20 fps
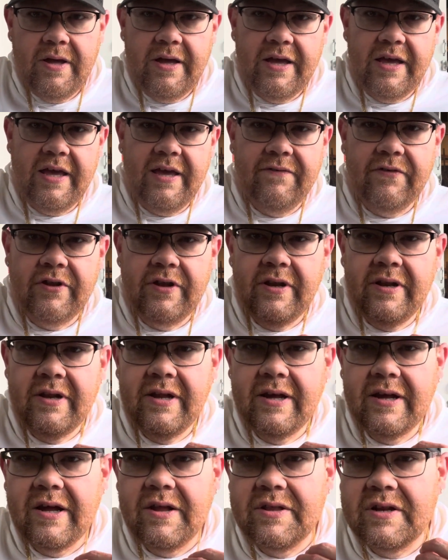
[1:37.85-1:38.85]
Even
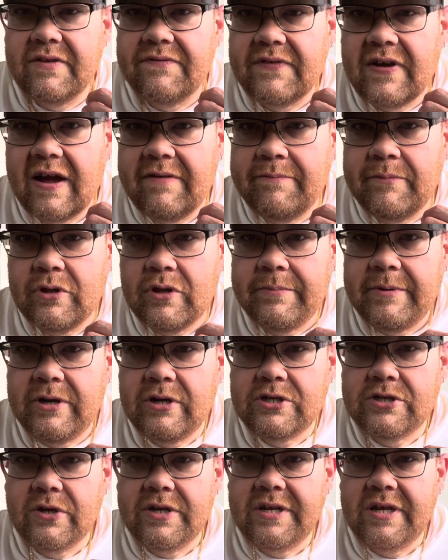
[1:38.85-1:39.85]
because it's 5mm,
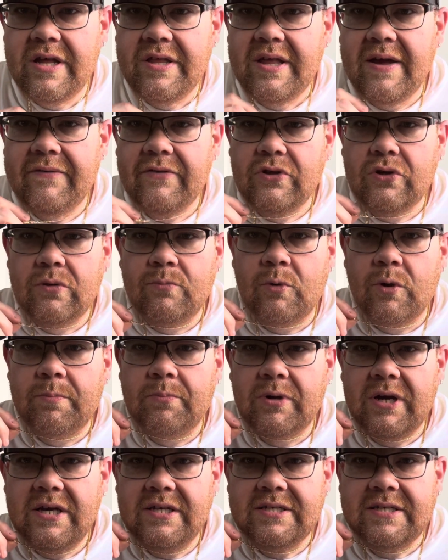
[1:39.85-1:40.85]
so it does have a little more
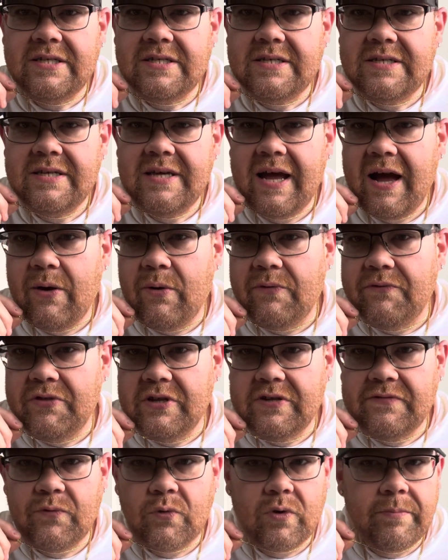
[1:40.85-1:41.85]
presence. However,
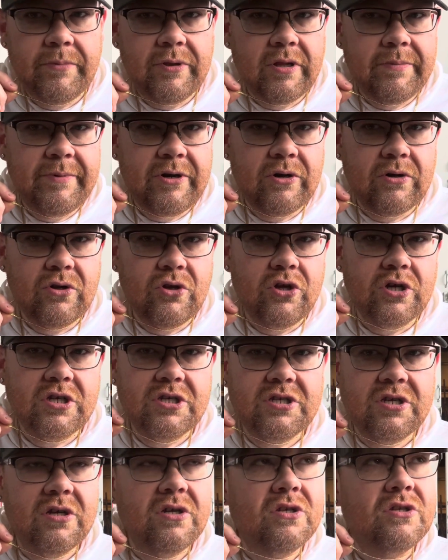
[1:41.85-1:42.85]
this 4mm
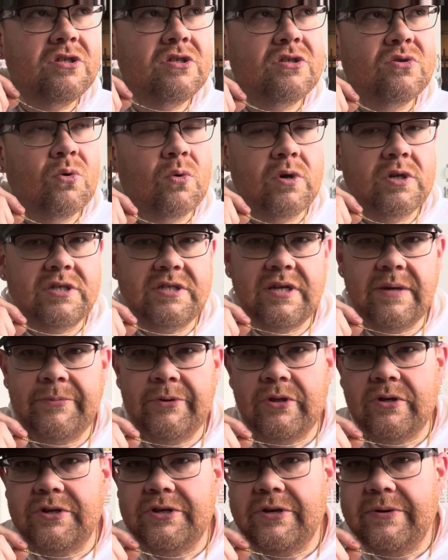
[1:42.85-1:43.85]
looks sort of
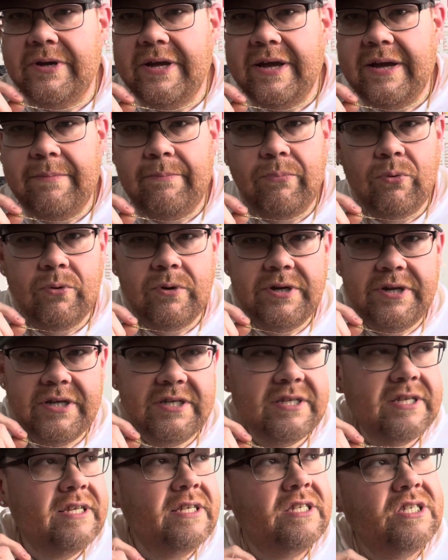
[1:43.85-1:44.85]
similar to it, and boy,
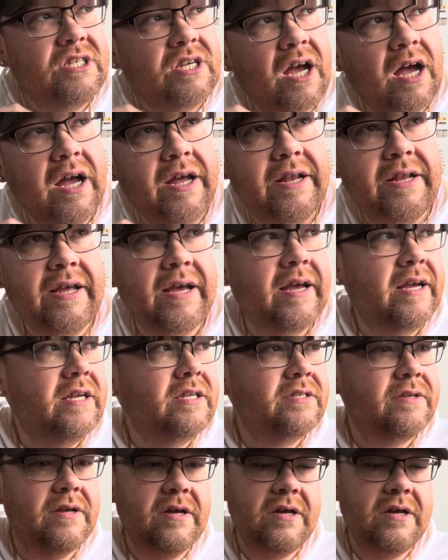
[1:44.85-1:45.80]
does it shine, guys.